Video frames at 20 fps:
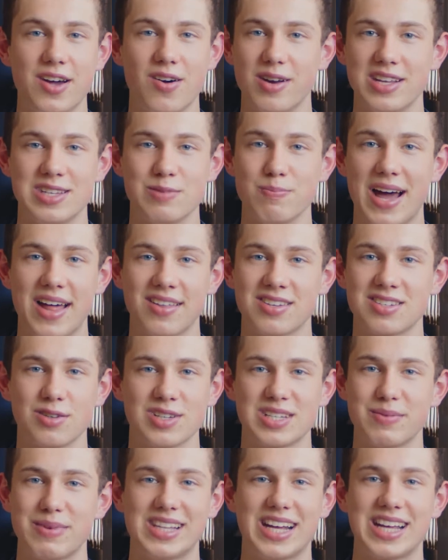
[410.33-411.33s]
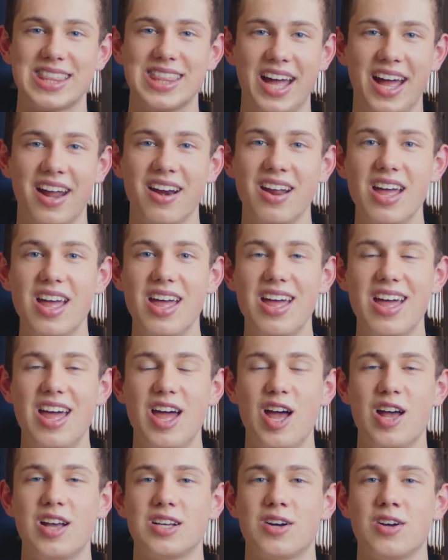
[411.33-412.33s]
on his maths or something like that,
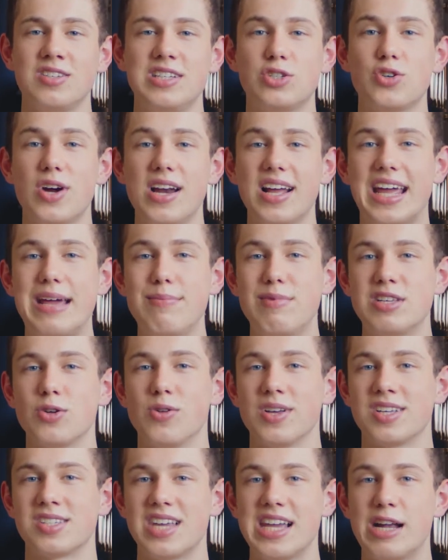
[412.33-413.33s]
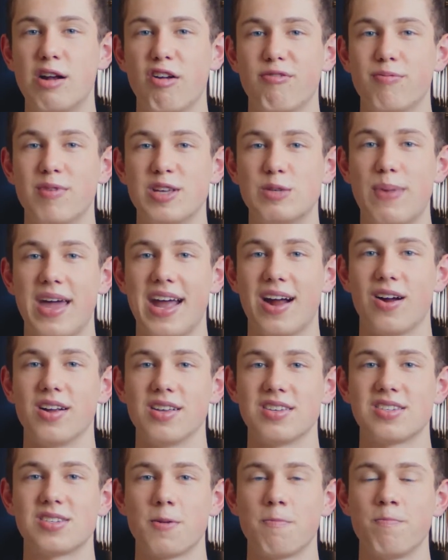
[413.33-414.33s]
because he's trying to keep this all a secret from his
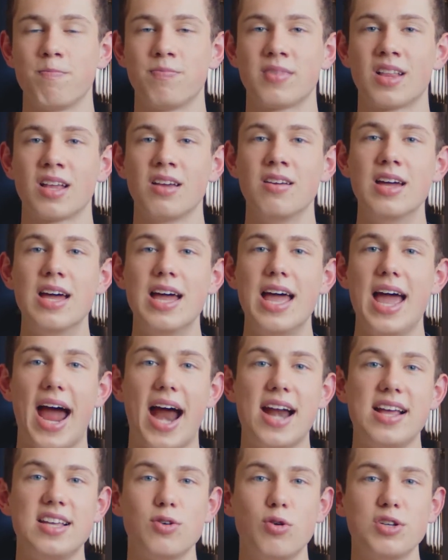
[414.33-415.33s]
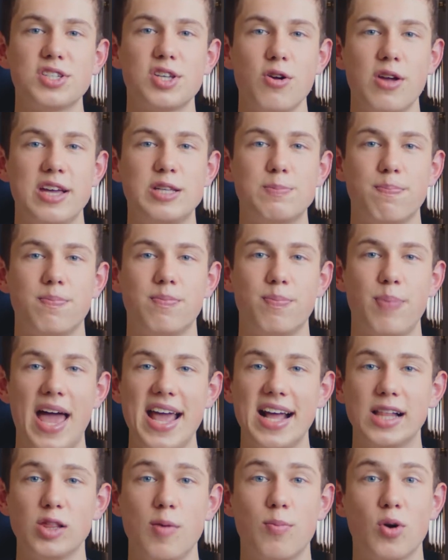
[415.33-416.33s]
parents. And he's
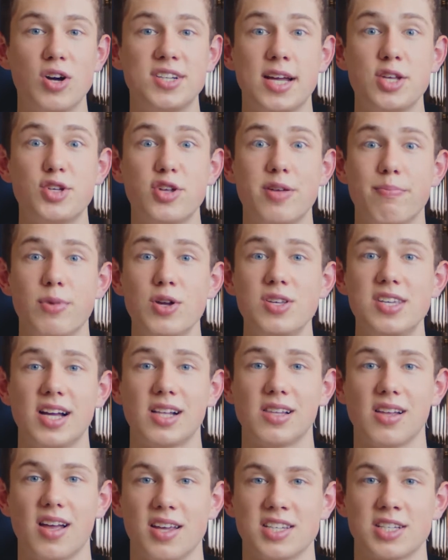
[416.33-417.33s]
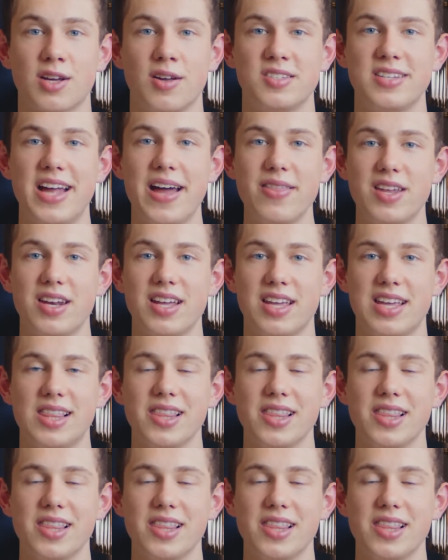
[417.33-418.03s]
paying a lot more attention in music class, because now that he